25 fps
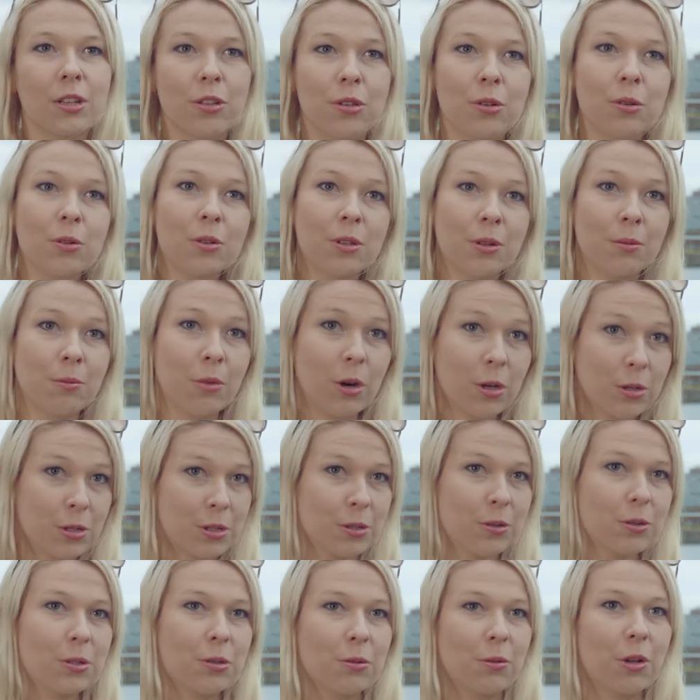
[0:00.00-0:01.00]
through the
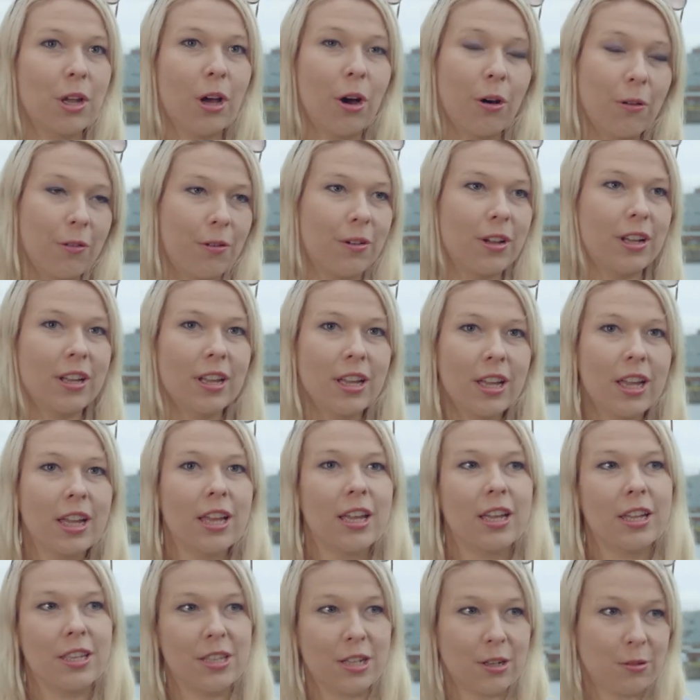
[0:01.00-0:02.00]
modules we offer
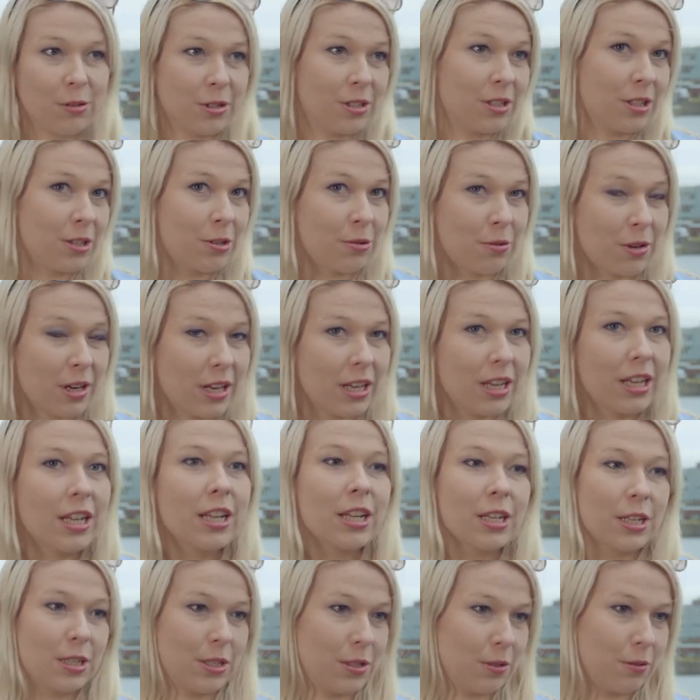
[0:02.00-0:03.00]
in our degree.
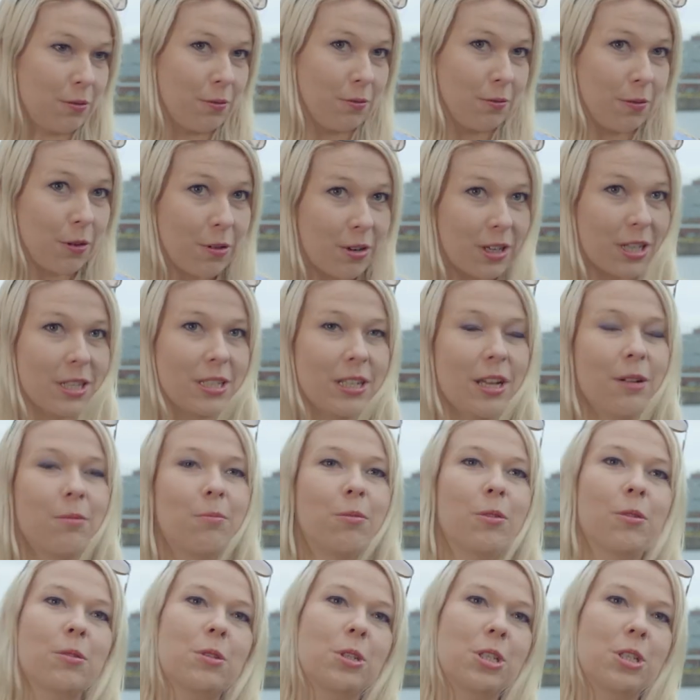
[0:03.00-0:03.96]
So, for example,